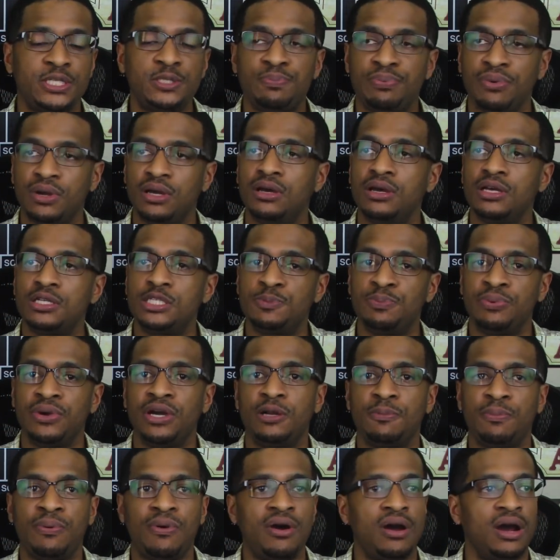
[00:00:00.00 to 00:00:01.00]
uh, spread
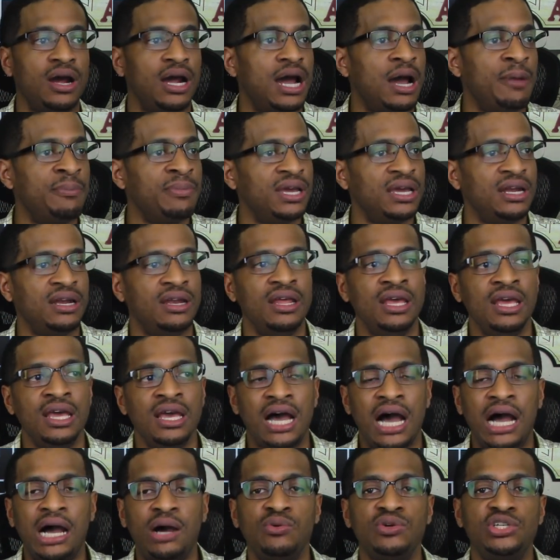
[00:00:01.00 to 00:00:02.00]
apart. I mean,
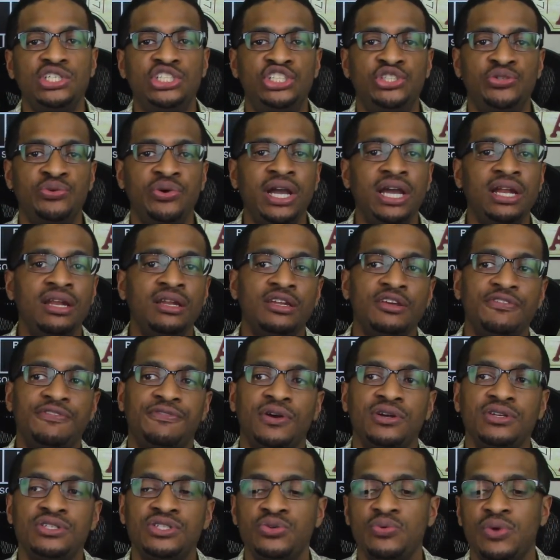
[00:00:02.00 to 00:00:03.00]
I was dreading the
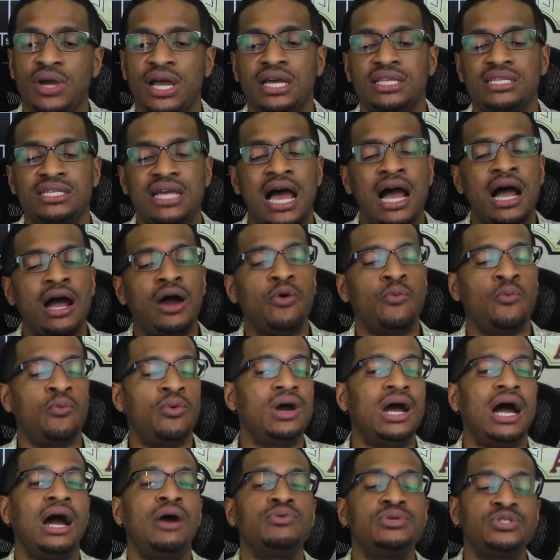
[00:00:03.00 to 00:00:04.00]
first two acts. I,
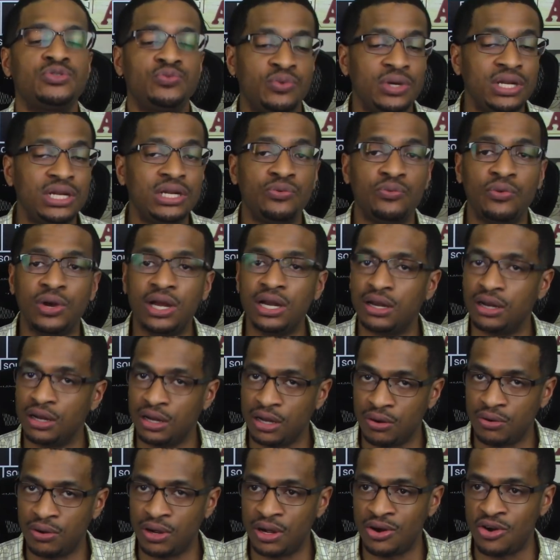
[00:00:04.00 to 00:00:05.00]
I was really ready to
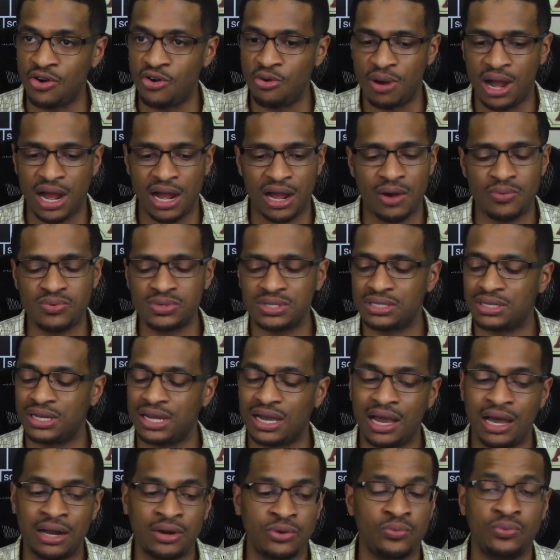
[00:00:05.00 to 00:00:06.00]
go home. I, I was like,
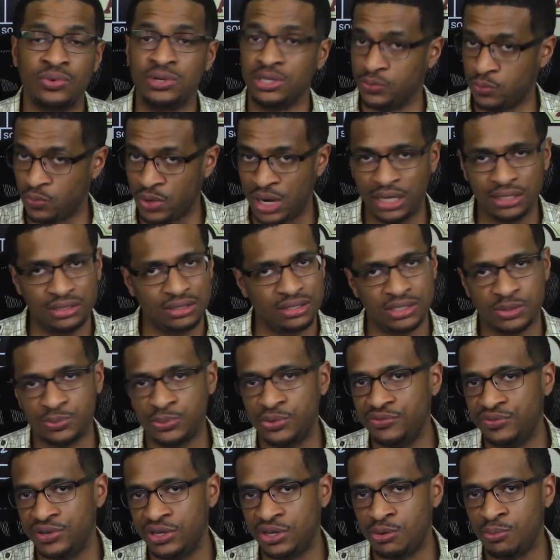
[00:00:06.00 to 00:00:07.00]
I don't want to watch this
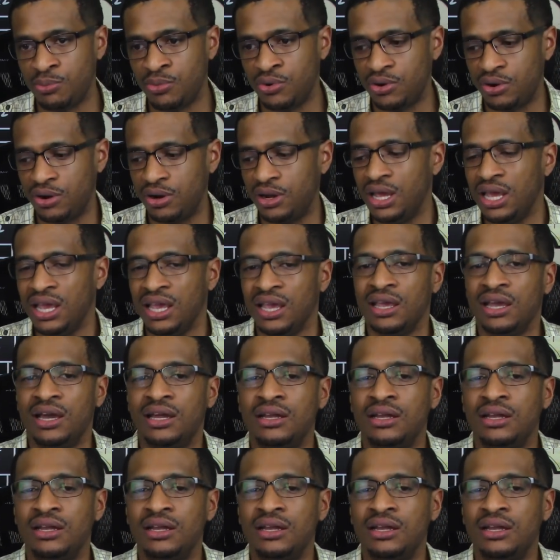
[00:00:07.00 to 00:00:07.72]
movie no more. And